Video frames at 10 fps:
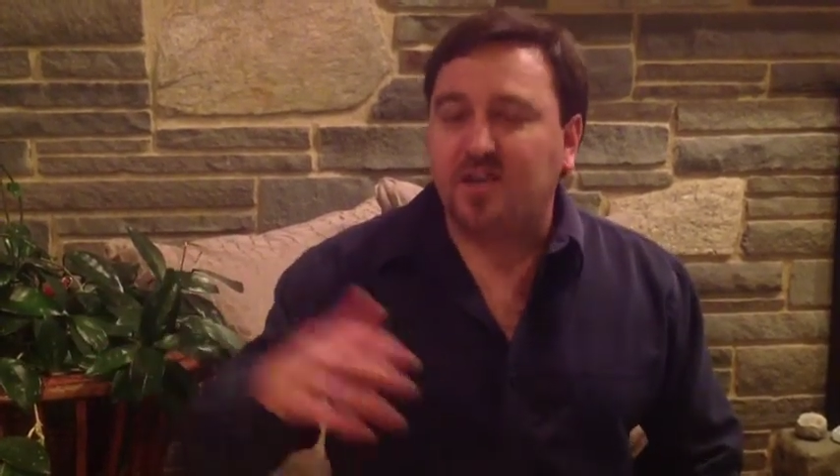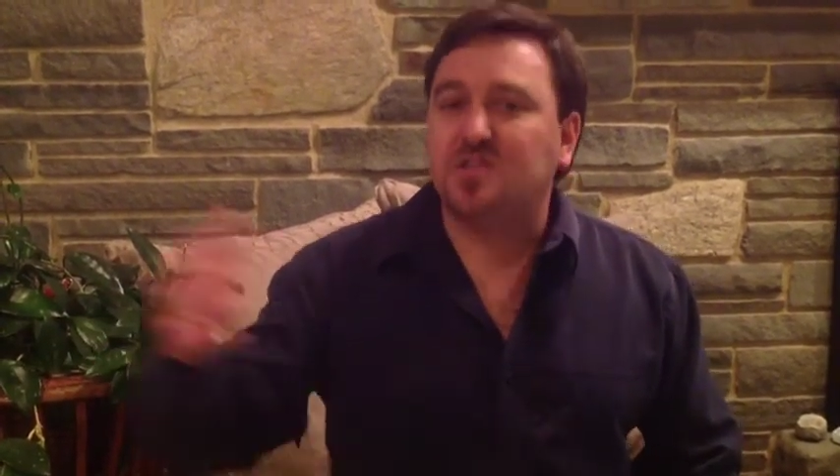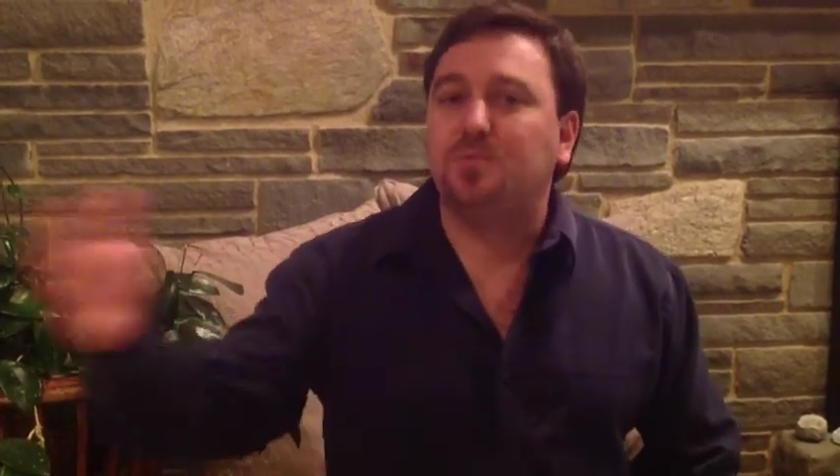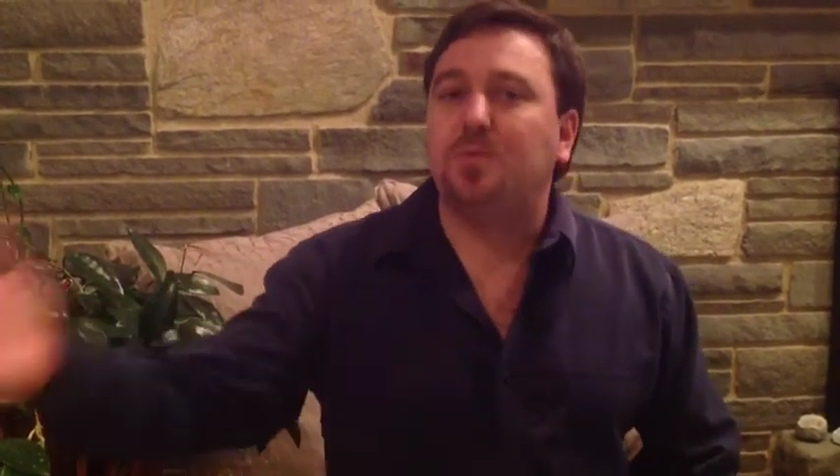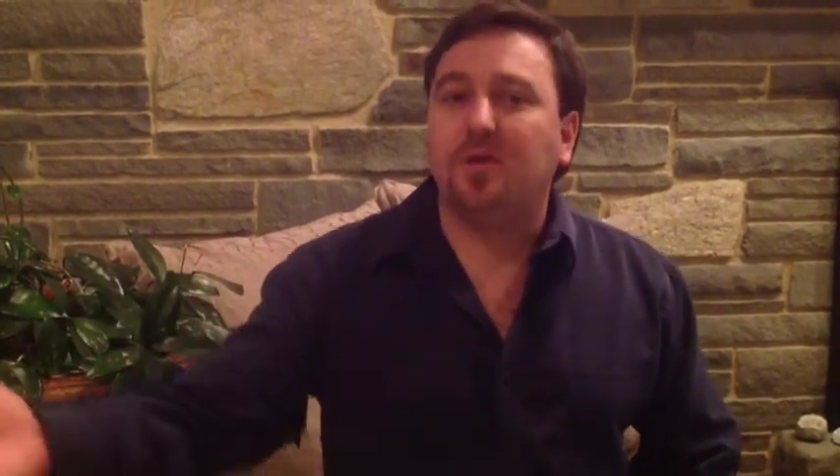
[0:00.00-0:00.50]

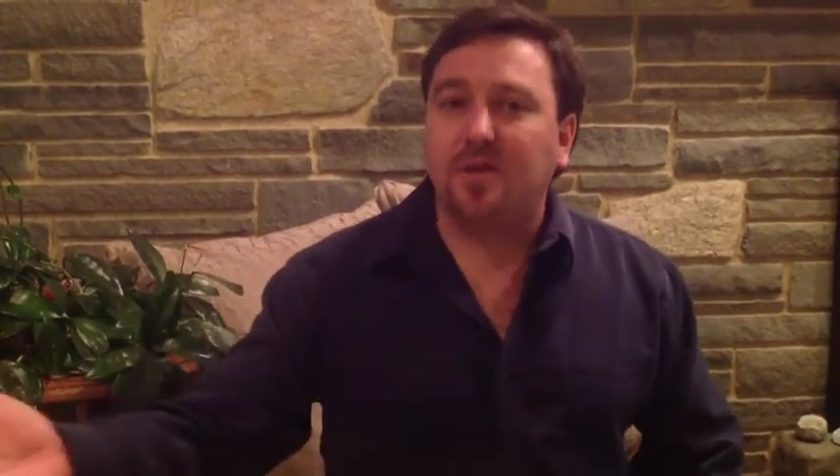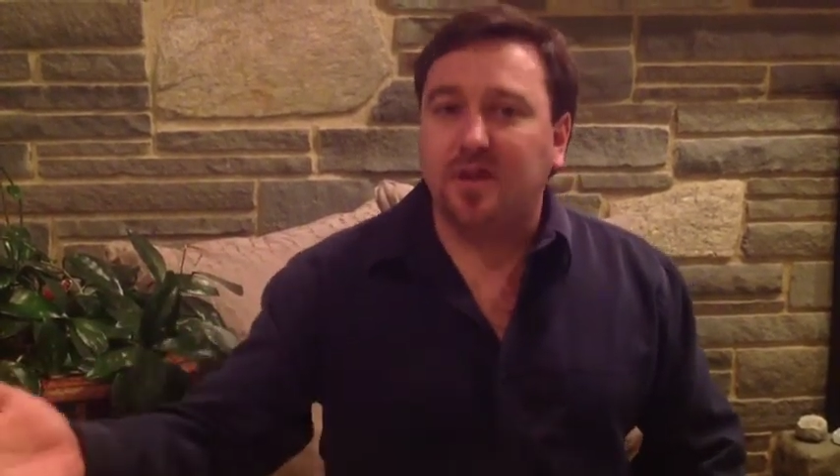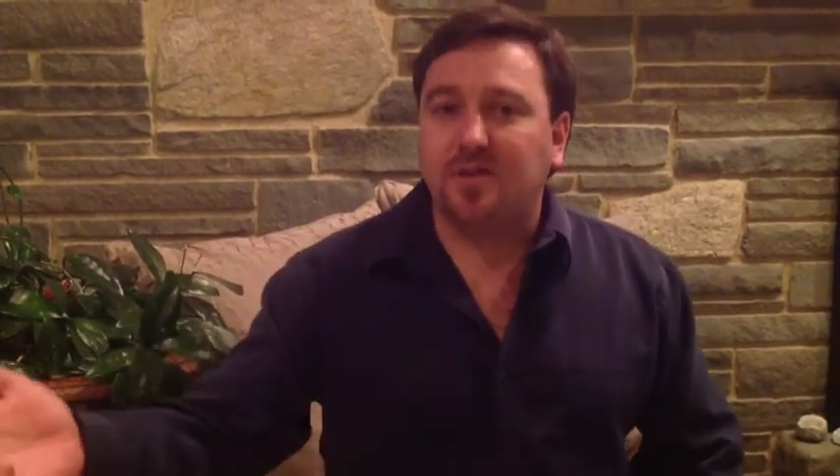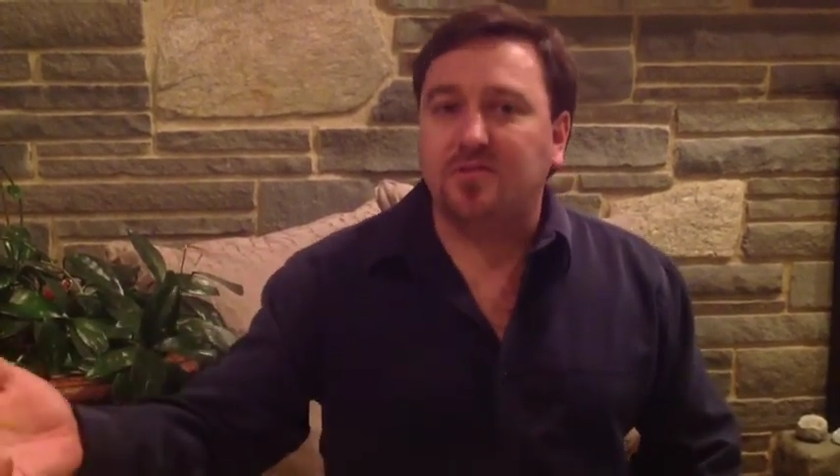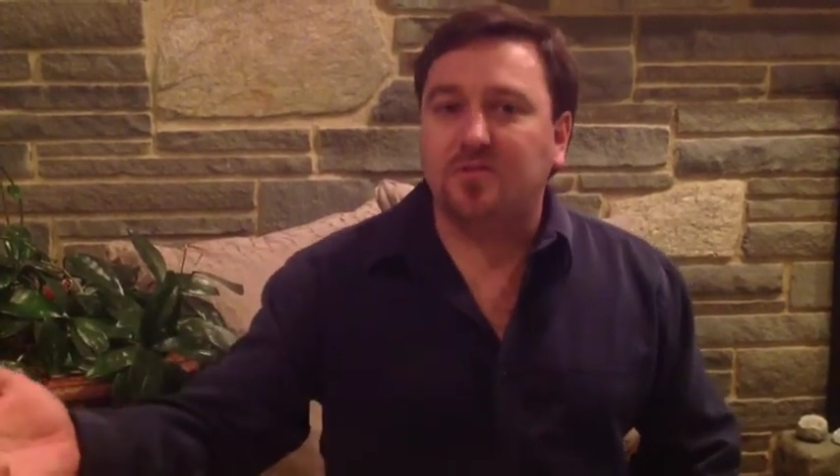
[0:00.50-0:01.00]

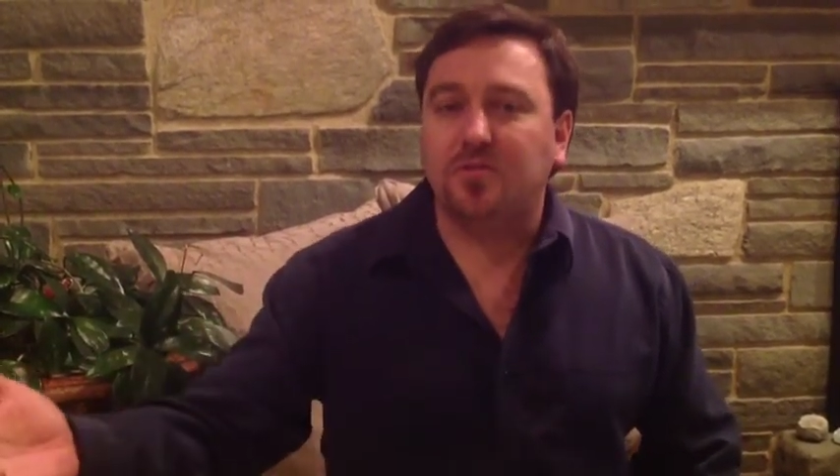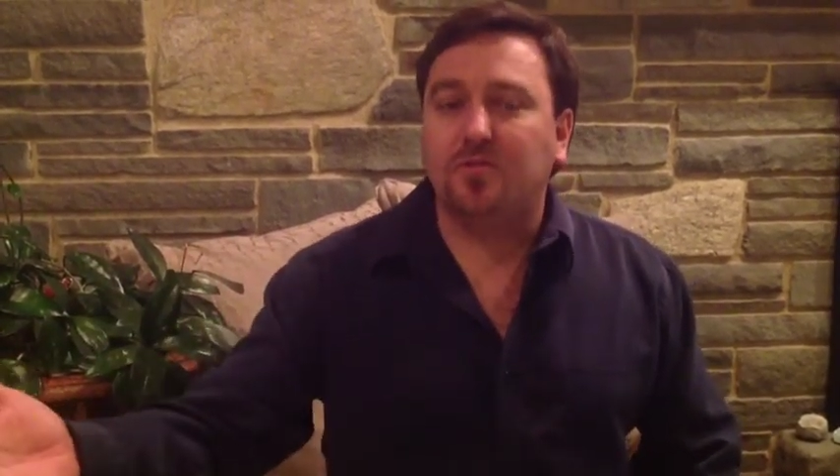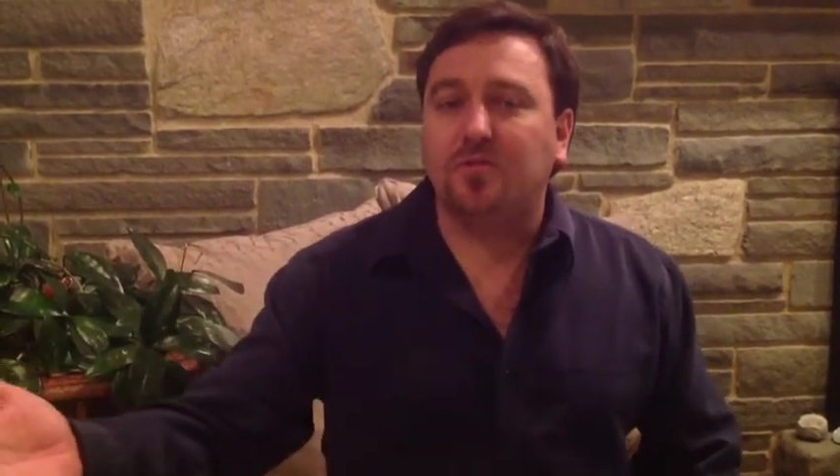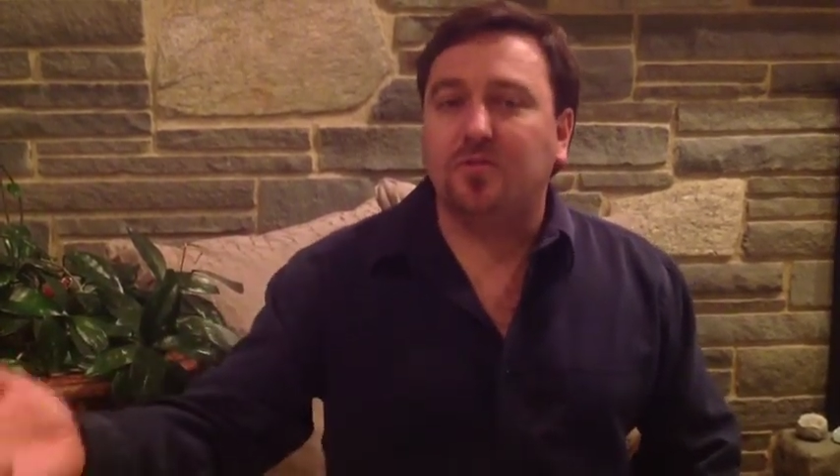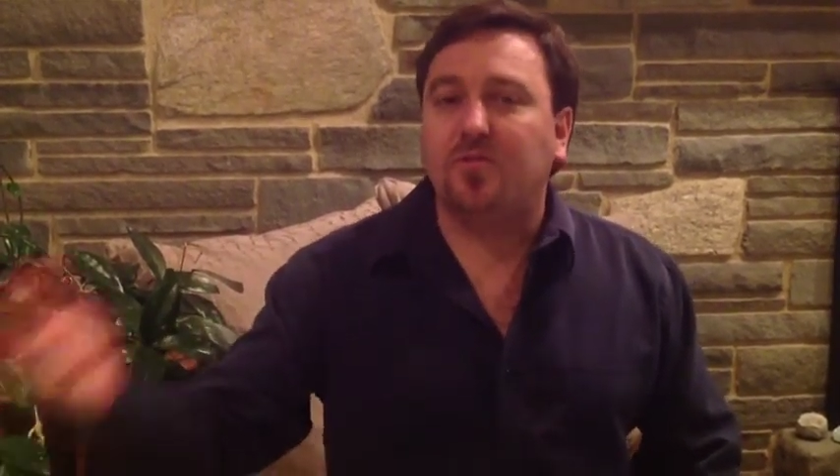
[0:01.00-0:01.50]
experienced
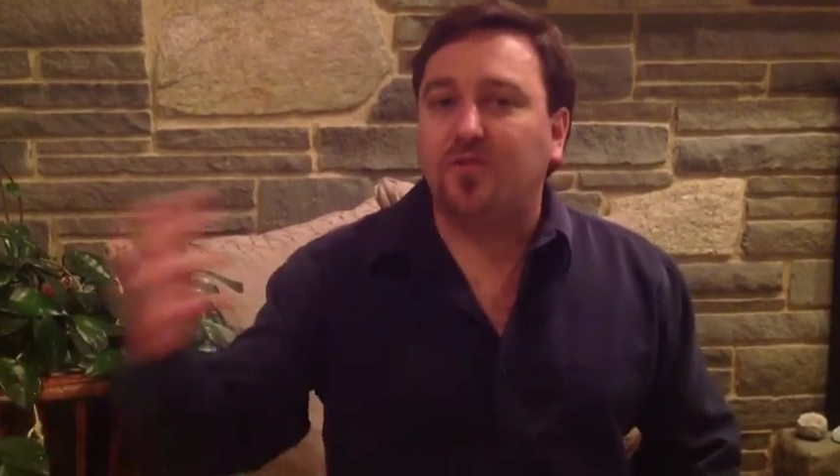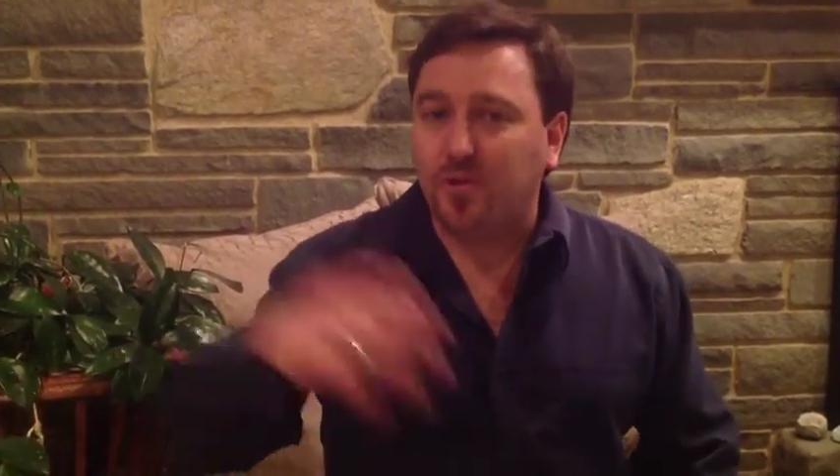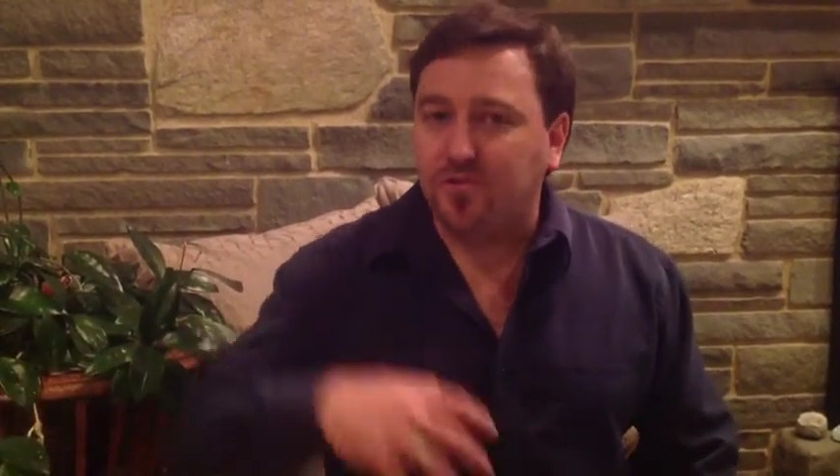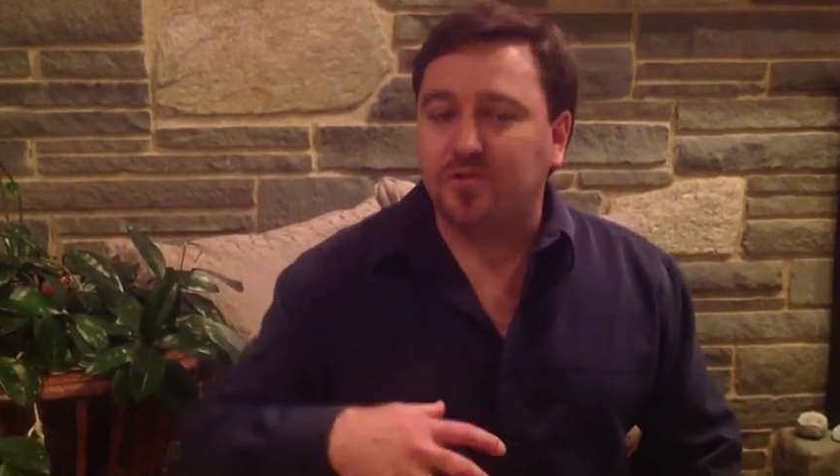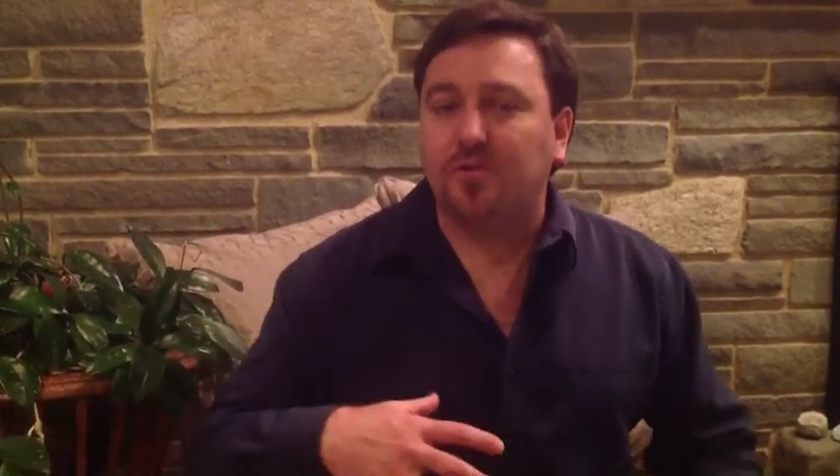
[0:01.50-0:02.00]
through the
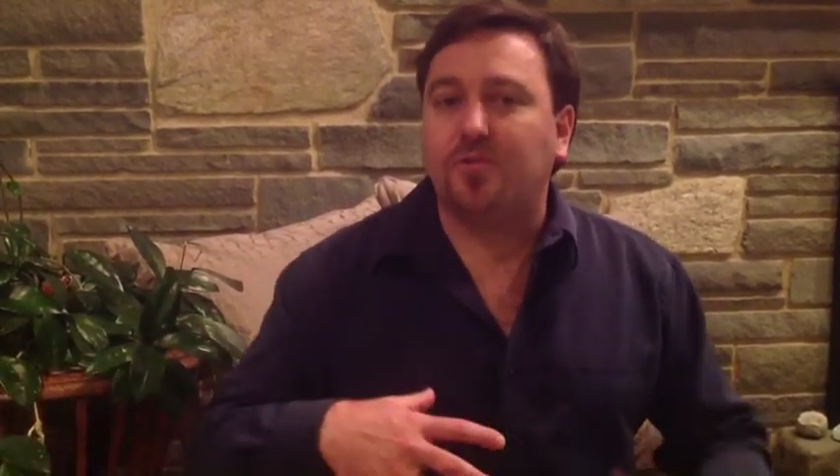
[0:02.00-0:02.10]
filter,